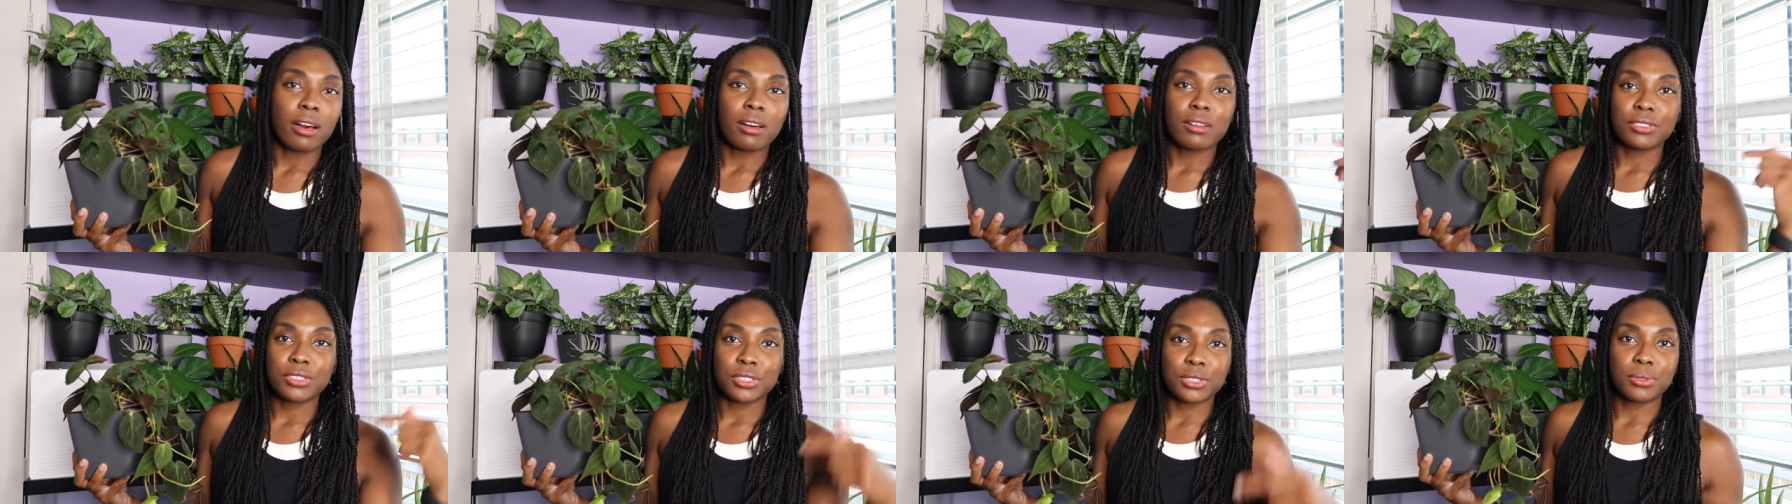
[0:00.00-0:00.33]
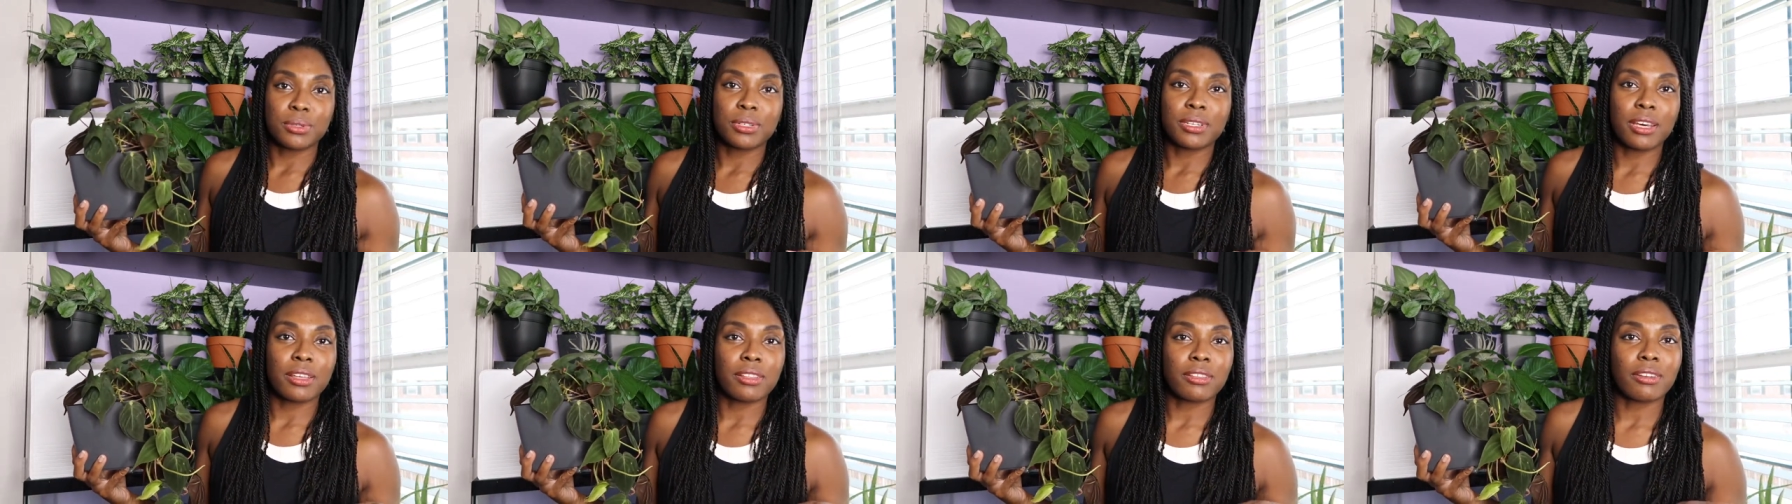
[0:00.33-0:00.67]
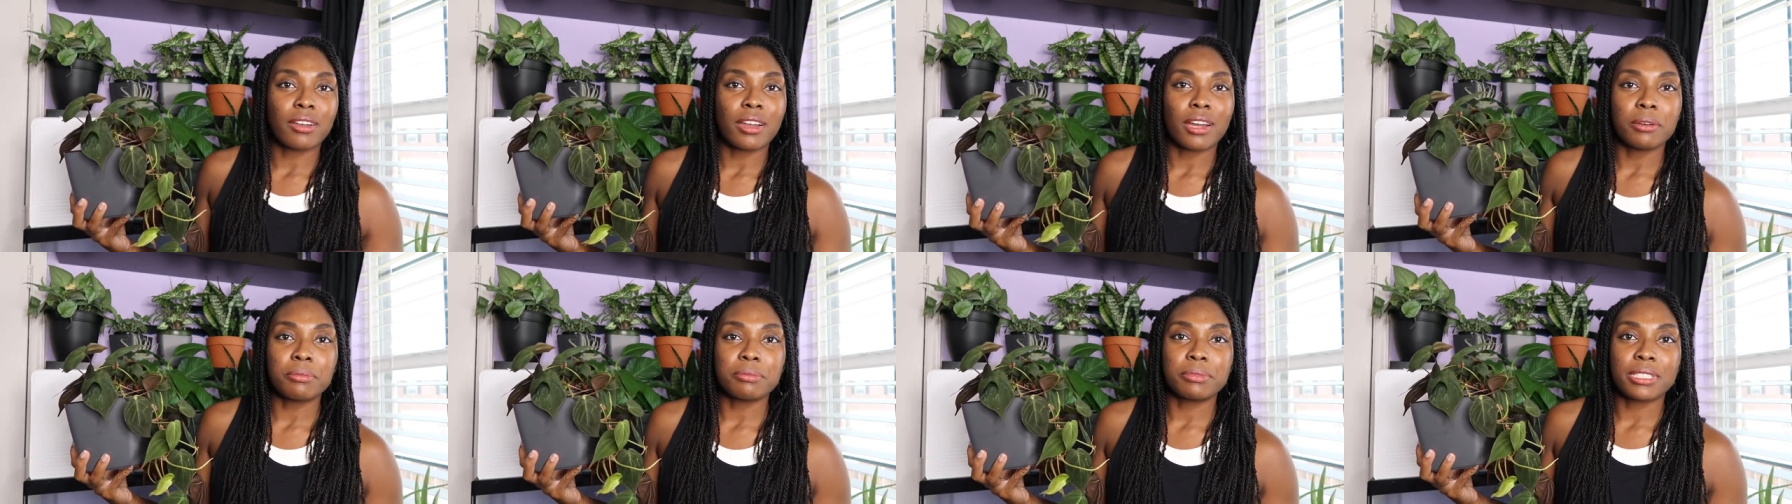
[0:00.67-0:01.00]
I'll do
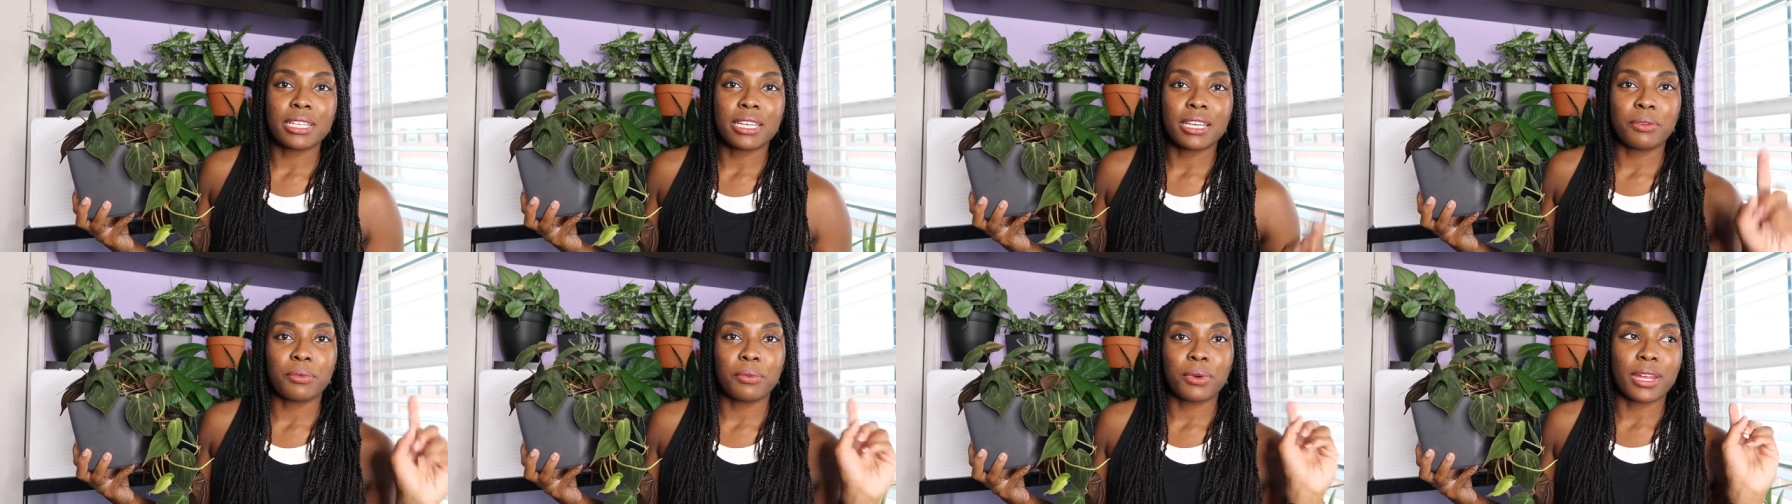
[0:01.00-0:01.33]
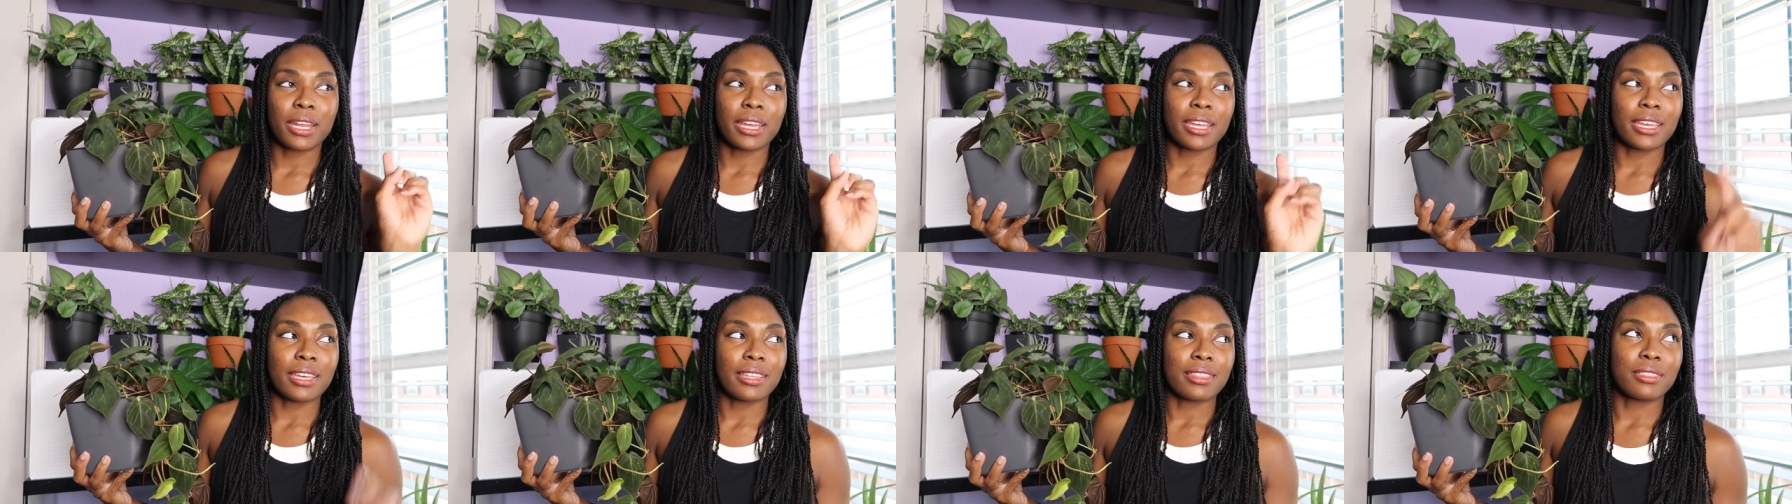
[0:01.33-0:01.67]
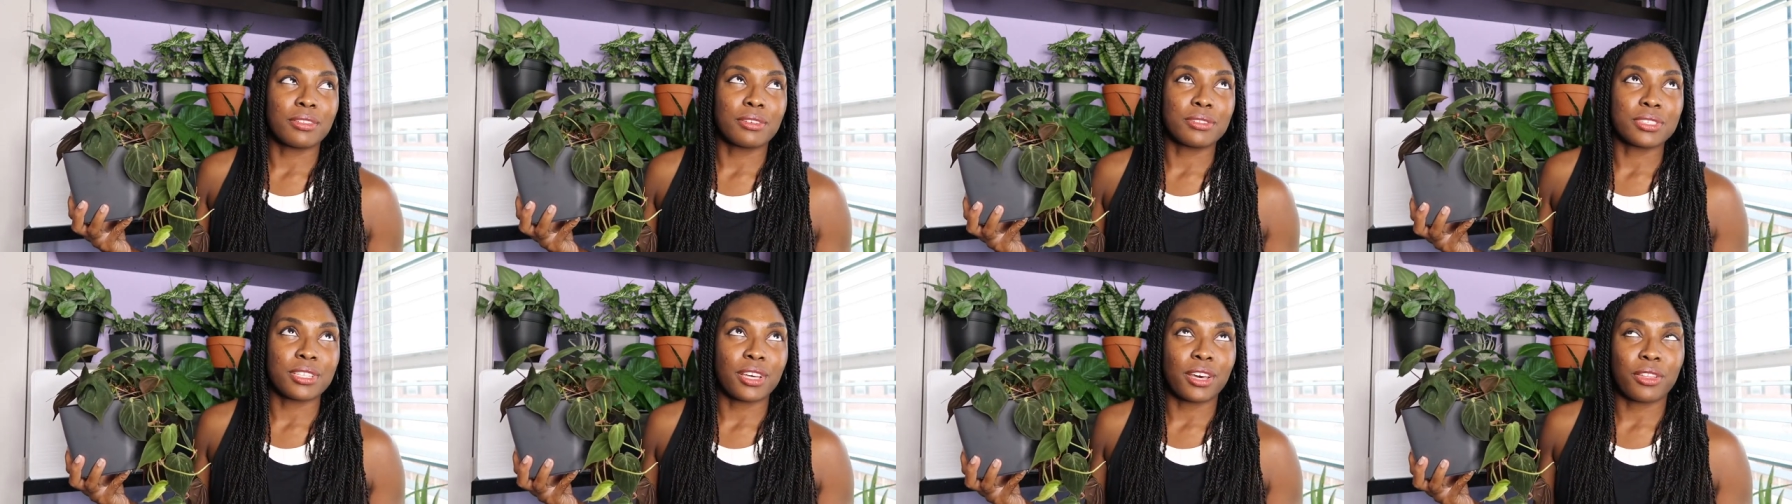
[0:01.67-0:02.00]
another update when I get
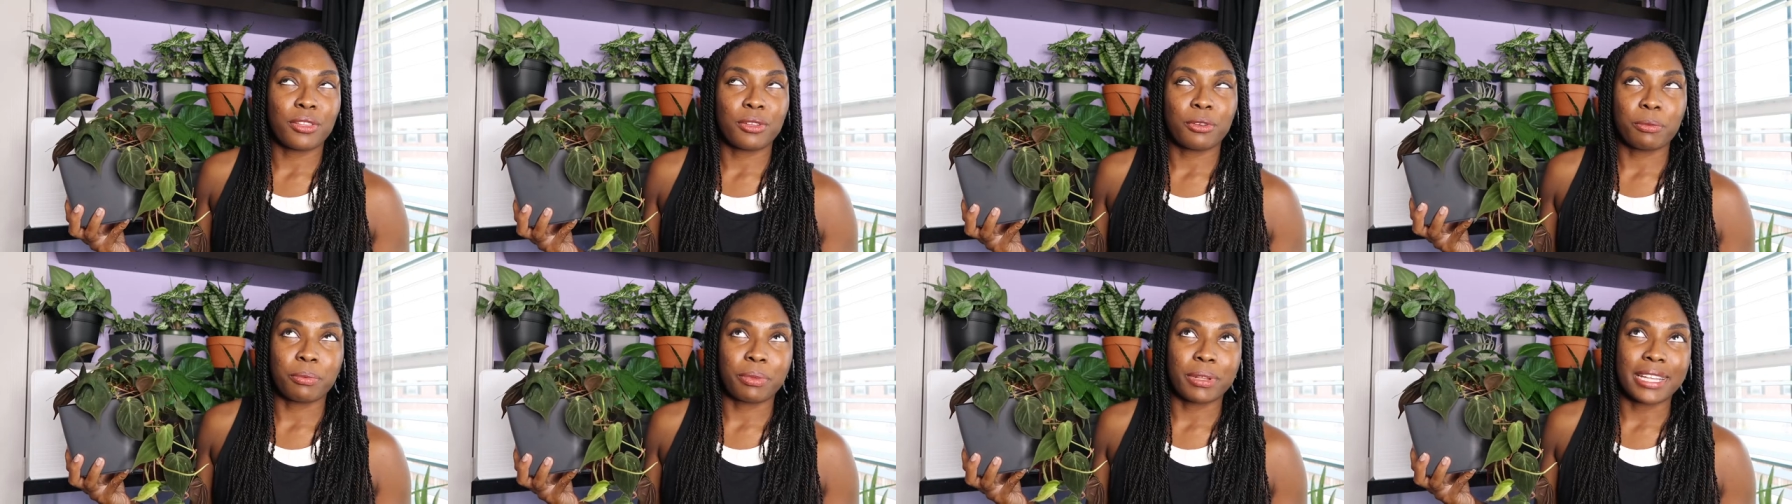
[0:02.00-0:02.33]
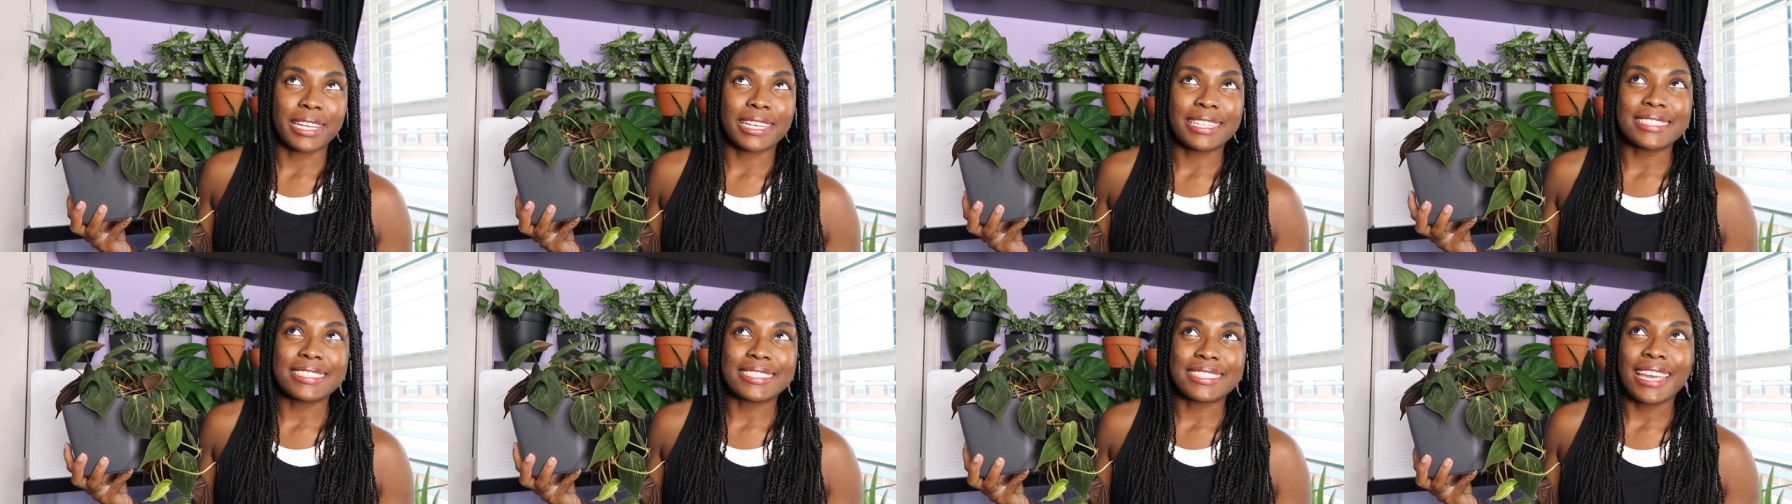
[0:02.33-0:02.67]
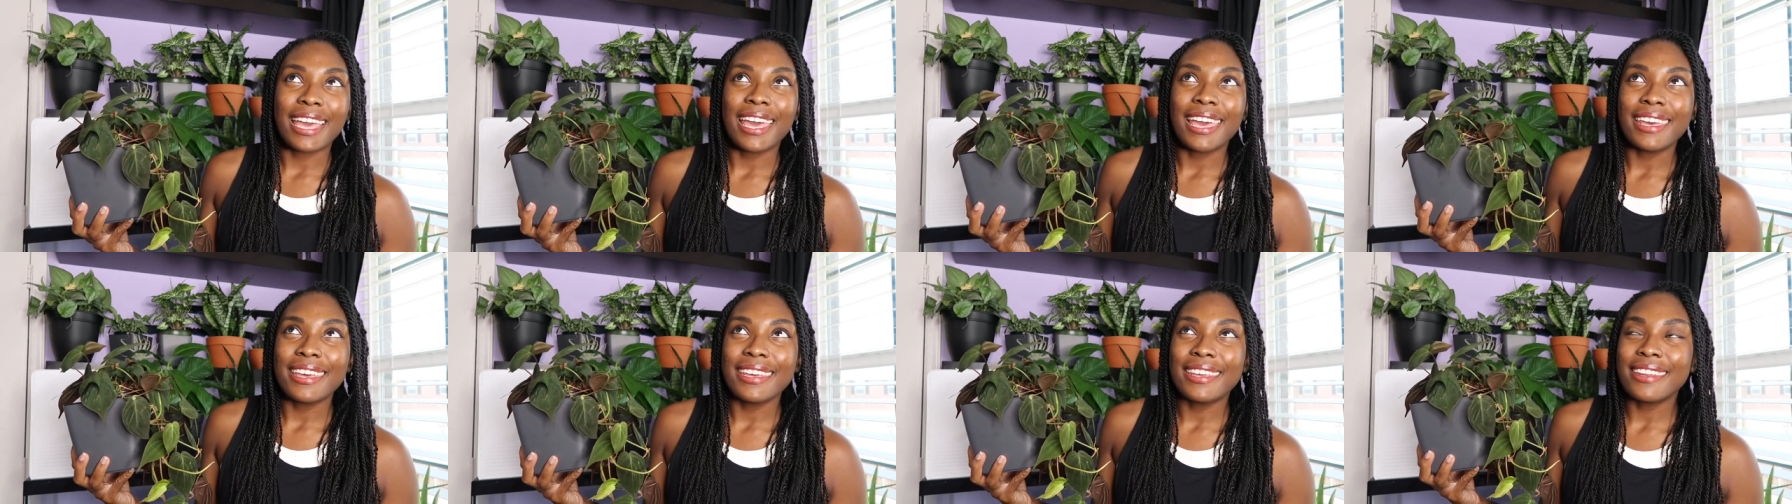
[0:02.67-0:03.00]
those other plants
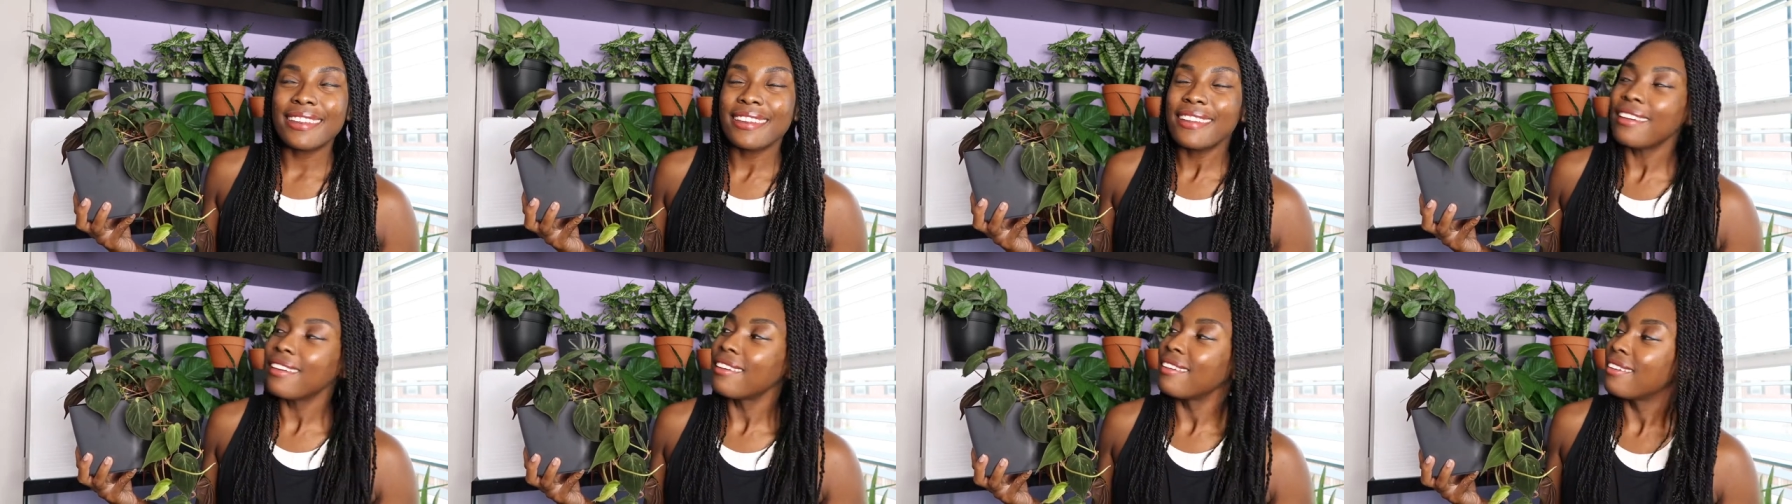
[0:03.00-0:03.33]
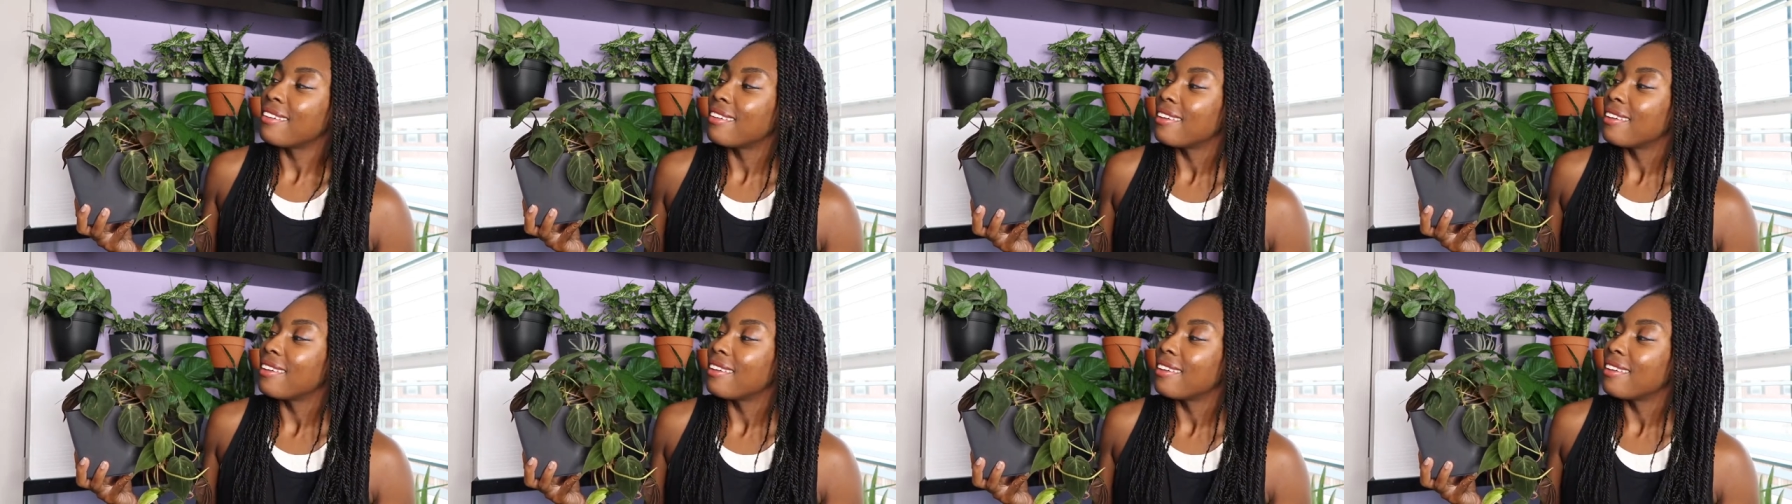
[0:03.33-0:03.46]
in.